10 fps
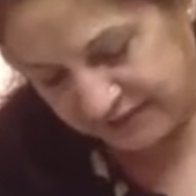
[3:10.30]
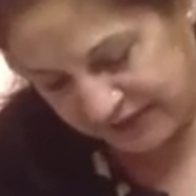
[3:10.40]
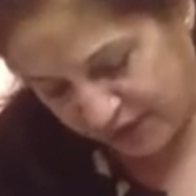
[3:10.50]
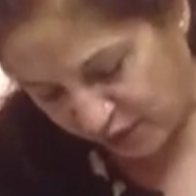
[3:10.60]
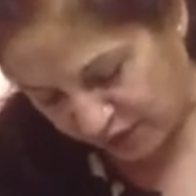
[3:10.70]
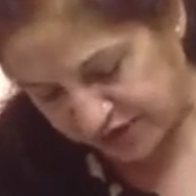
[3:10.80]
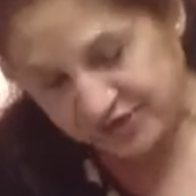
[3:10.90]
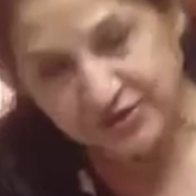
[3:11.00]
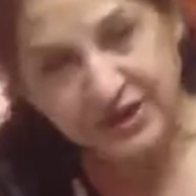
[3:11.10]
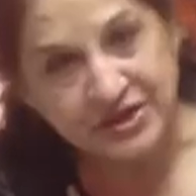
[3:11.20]
a very hot
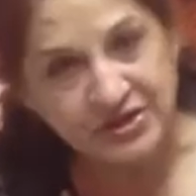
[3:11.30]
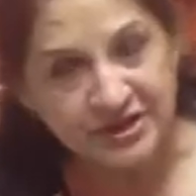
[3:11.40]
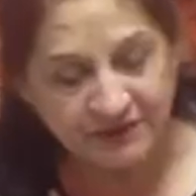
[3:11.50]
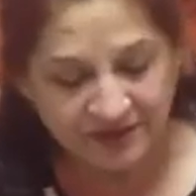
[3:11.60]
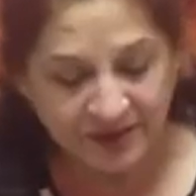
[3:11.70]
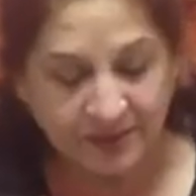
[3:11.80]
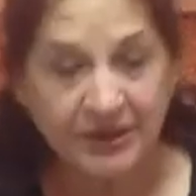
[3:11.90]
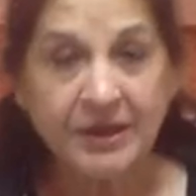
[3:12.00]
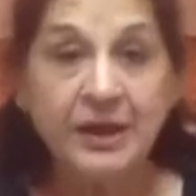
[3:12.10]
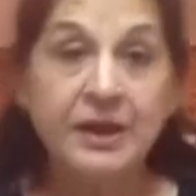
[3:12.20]
red chili
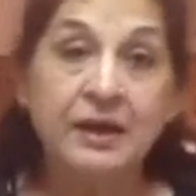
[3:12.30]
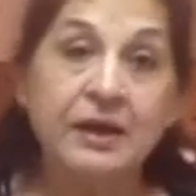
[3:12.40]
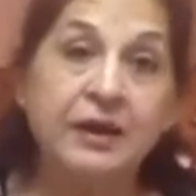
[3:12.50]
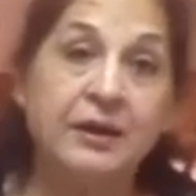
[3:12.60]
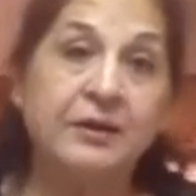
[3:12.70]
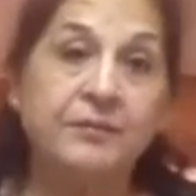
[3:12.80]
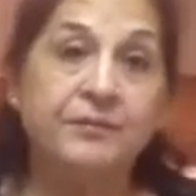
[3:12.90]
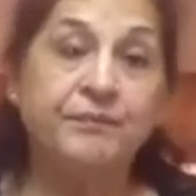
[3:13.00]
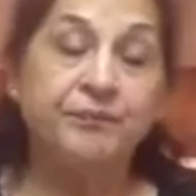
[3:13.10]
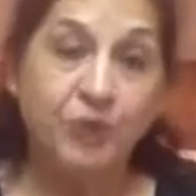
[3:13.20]
available,
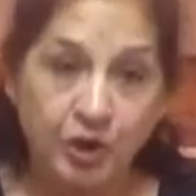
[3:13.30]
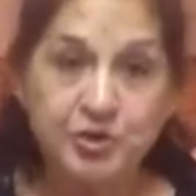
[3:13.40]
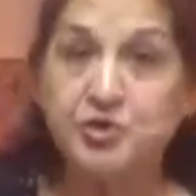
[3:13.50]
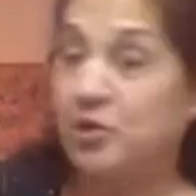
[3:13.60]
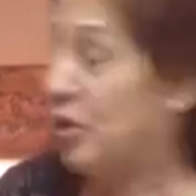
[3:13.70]
not so